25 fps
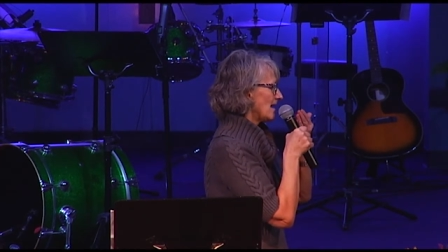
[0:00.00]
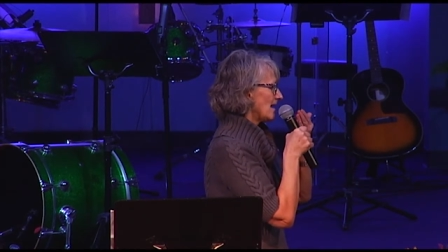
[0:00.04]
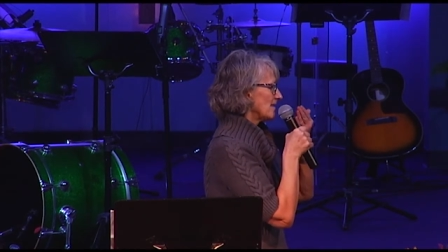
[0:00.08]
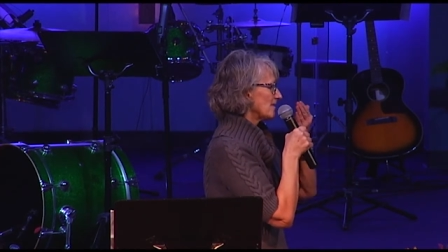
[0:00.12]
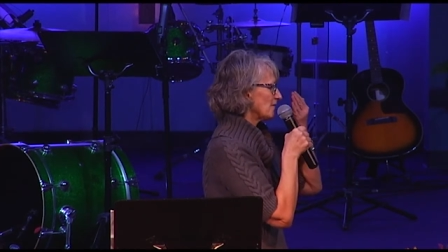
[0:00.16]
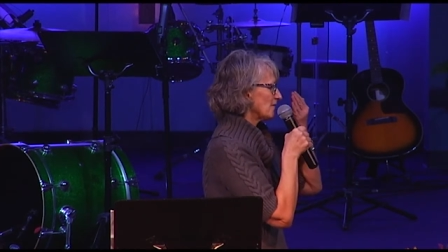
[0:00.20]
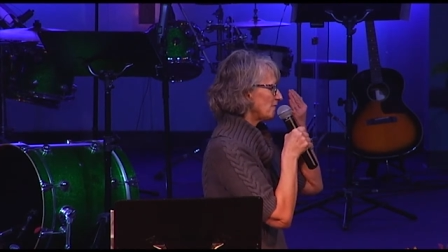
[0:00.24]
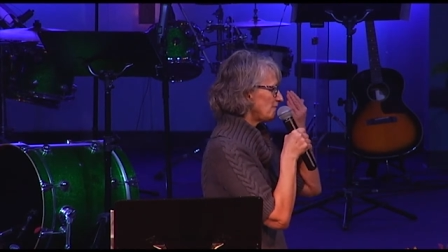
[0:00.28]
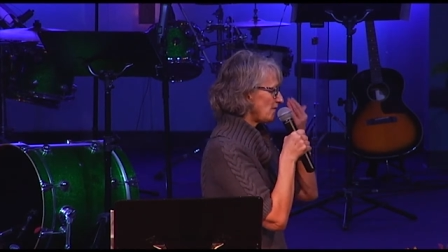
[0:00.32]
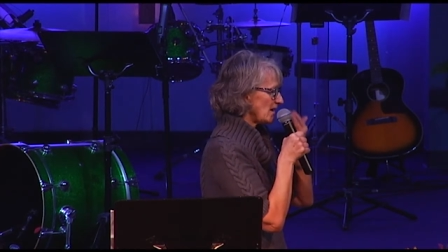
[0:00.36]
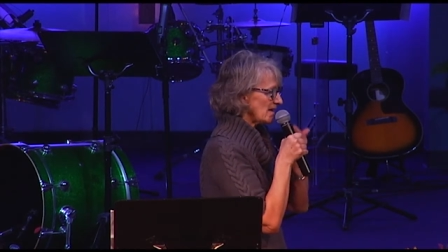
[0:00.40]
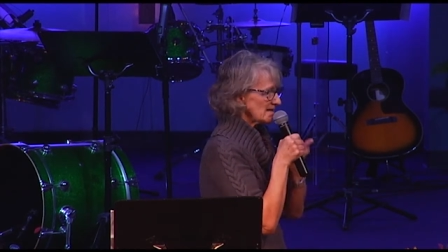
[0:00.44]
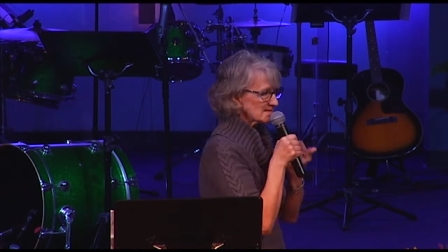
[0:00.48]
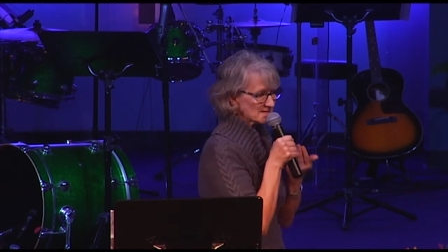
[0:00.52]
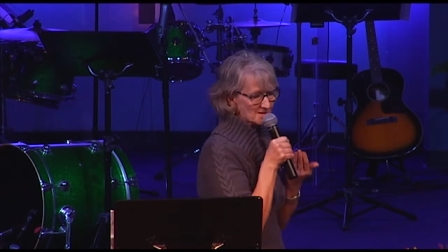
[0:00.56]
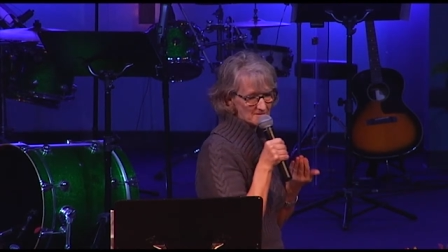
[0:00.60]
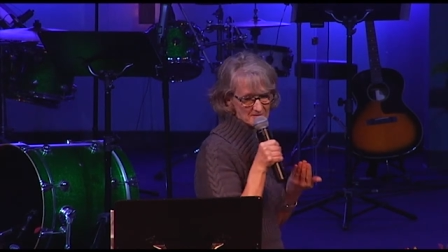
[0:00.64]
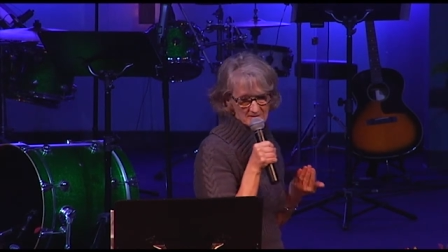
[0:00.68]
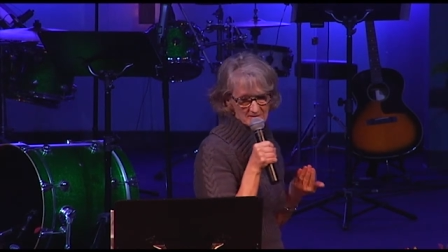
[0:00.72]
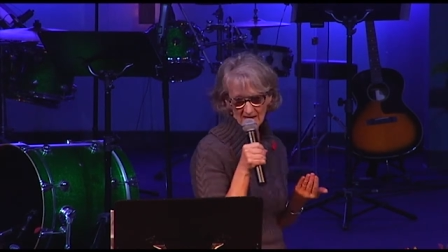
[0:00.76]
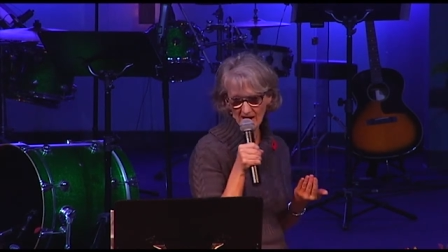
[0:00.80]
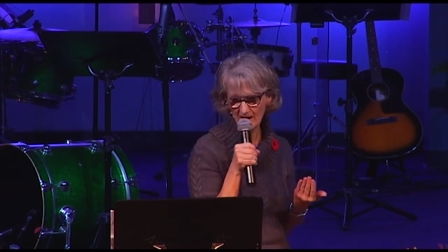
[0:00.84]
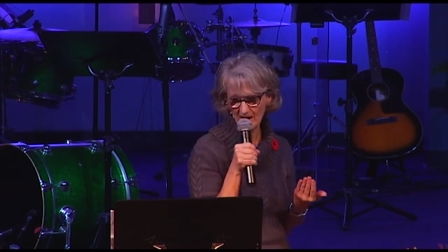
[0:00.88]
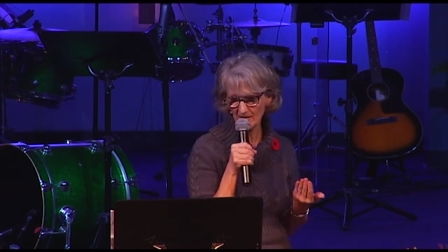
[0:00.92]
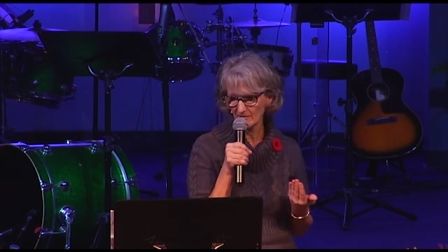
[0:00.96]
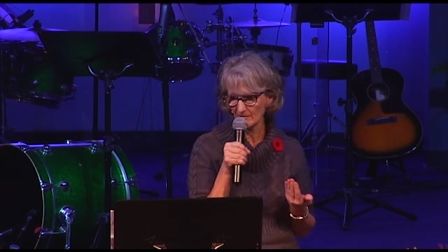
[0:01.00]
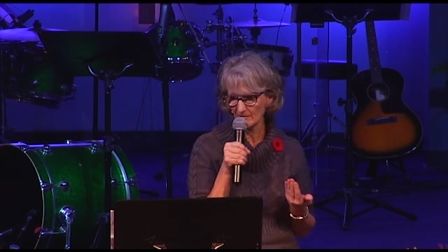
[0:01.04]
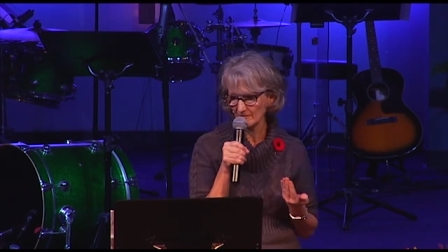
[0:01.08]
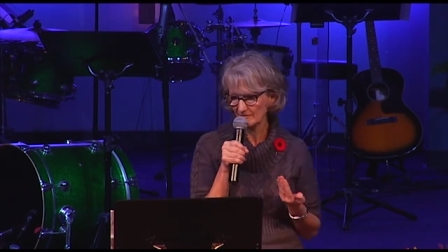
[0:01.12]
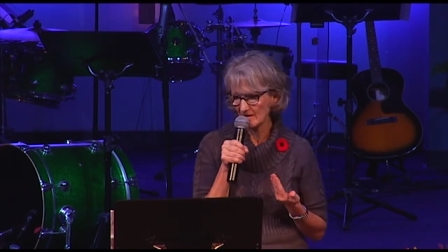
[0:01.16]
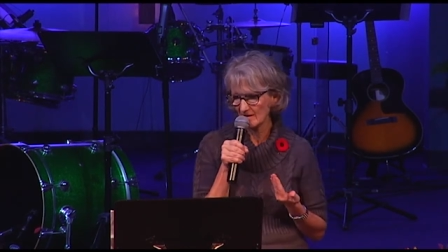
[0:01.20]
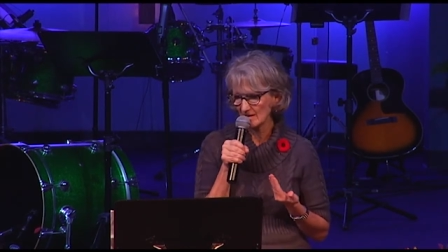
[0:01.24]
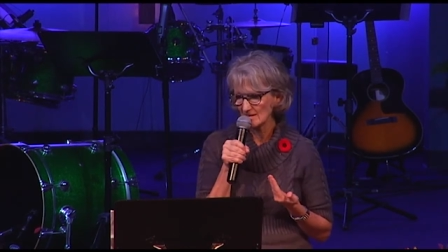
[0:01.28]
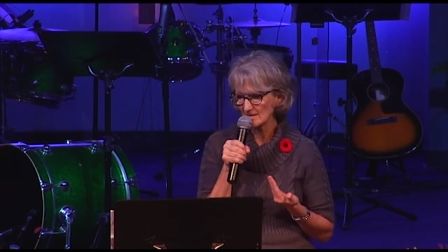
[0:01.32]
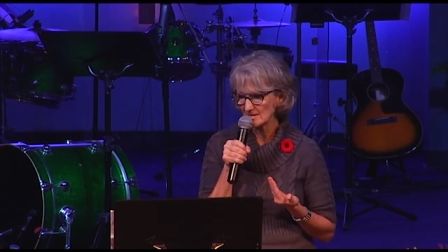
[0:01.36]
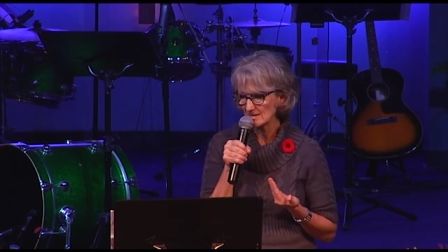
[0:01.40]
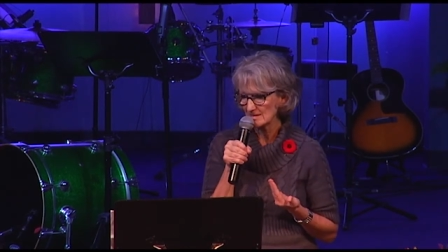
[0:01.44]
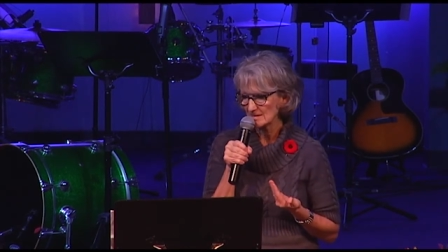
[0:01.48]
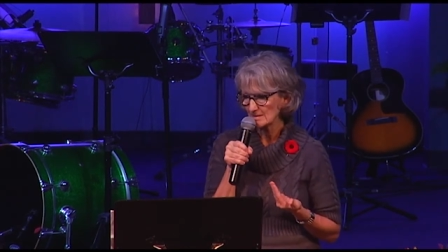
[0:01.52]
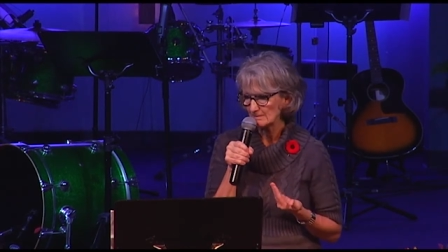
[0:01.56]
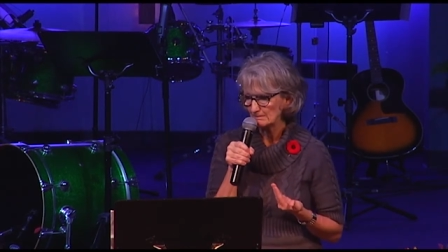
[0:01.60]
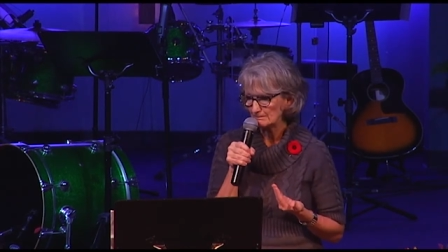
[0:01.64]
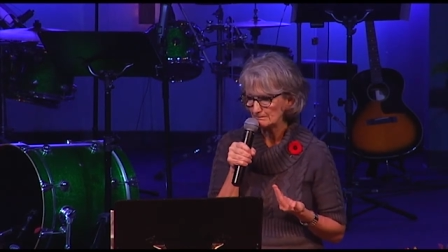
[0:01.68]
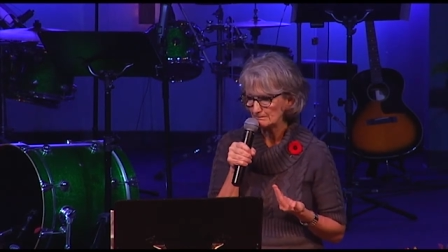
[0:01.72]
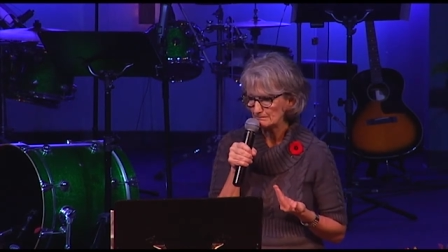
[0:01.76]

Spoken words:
the face of sacrifice.